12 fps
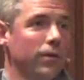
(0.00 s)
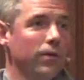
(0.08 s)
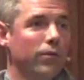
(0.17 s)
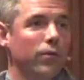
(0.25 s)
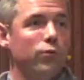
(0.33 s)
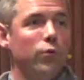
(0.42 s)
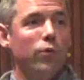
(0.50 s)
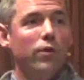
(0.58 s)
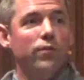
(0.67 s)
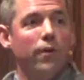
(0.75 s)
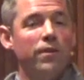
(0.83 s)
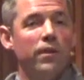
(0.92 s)
Those
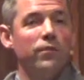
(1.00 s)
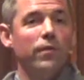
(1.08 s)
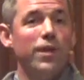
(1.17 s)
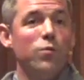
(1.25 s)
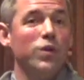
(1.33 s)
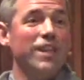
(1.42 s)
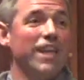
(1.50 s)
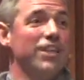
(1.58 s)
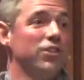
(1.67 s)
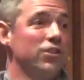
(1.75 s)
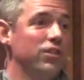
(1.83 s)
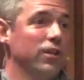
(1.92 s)
rewards are things like
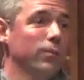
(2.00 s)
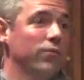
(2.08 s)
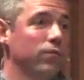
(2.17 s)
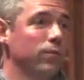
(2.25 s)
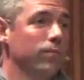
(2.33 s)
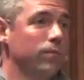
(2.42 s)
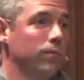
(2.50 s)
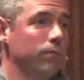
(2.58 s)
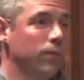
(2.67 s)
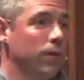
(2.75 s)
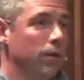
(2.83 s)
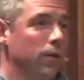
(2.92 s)
relationships.
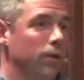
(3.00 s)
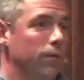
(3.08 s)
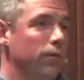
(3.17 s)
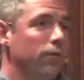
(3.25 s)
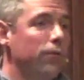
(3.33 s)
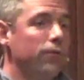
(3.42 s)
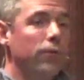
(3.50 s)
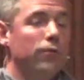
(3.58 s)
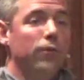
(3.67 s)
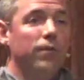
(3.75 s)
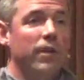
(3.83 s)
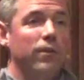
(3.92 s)
Those
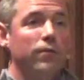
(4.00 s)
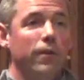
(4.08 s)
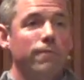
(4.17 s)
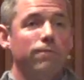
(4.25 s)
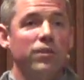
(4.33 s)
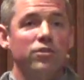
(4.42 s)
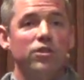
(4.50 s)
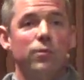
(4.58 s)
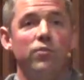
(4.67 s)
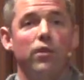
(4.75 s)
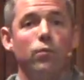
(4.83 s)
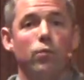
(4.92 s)
are things like
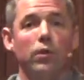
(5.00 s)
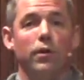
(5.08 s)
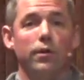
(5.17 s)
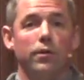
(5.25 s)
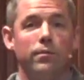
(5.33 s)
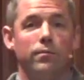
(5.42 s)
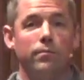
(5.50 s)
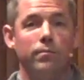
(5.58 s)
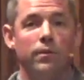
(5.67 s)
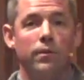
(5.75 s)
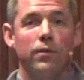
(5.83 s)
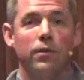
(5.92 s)
friendships at work.
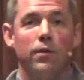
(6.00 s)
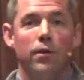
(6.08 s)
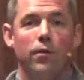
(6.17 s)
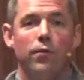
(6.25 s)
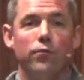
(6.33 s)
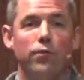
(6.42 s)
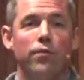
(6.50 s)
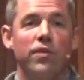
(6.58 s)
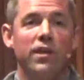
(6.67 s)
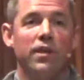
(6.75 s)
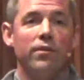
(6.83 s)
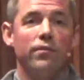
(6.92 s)
Those are
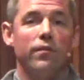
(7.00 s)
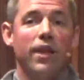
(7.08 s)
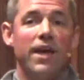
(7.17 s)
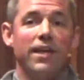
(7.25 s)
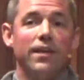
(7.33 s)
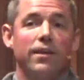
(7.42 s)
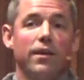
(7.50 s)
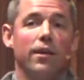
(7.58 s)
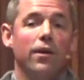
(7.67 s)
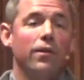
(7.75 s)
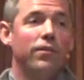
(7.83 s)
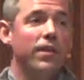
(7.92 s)
things like
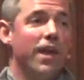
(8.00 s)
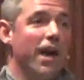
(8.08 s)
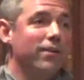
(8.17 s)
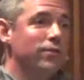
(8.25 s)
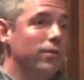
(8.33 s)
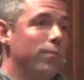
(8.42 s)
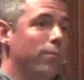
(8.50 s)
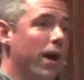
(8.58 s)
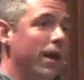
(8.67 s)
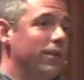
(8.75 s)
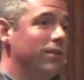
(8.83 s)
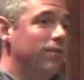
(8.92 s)
the
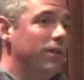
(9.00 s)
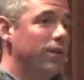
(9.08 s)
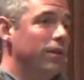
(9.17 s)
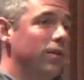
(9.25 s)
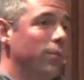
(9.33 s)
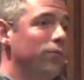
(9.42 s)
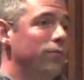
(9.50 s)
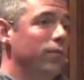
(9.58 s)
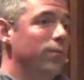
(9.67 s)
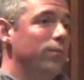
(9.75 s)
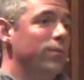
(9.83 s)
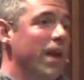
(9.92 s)
productivity that comes
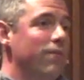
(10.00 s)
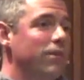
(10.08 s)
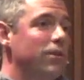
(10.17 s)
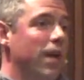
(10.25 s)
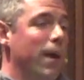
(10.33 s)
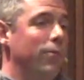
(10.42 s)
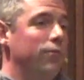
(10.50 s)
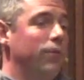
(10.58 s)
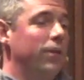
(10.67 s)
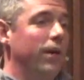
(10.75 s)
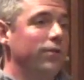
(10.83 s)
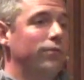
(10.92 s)
from having good habits
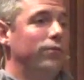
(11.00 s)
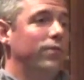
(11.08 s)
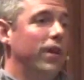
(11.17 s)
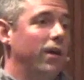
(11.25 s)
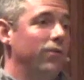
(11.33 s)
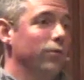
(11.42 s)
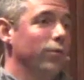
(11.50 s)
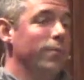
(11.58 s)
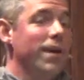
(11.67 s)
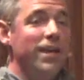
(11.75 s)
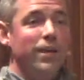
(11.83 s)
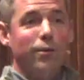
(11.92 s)
around exercise or
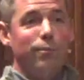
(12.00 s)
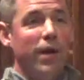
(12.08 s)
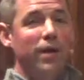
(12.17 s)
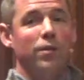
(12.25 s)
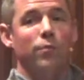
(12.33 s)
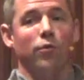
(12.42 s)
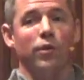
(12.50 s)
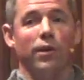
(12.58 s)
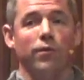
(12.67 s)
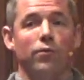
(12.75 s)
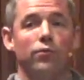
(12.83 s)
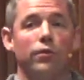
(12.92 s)
making your bed in the
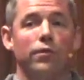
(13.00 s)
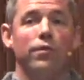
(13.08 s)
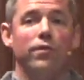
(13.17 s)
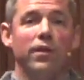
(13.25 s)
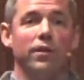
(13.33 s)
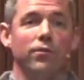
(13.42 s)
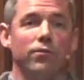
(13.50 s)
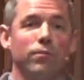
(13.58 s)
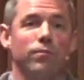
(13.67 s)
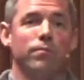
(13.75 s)
morning. Those are good things.